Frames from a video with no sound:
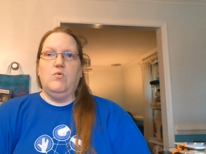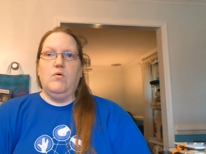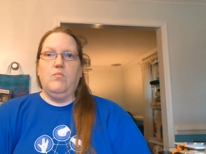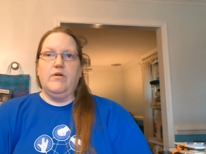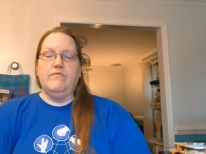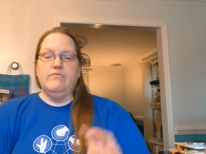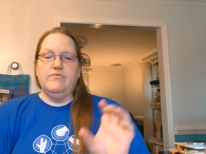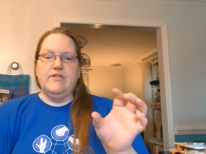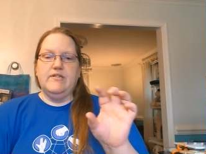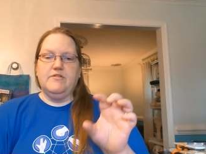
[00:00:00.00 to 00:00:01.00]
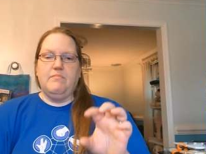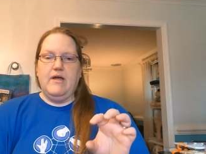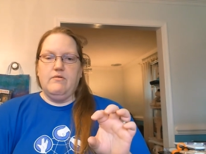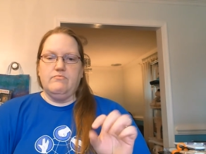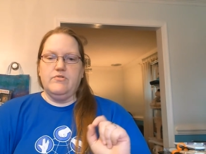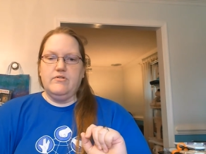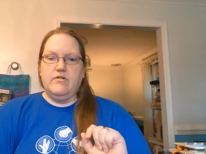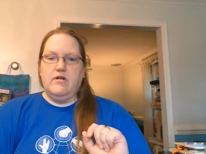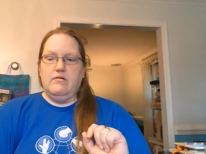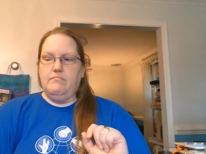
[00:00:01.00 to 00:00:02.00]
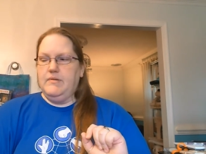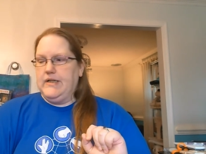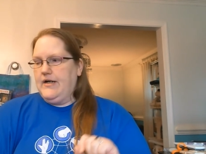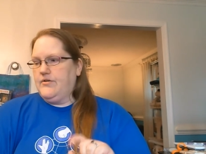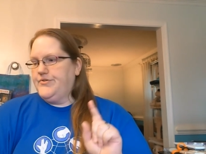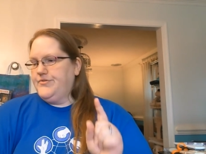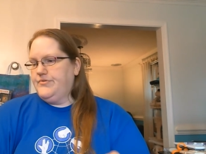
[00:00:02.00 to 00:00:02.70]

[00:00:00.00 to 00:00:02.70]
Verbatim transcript: or one of those disc bound um, planners.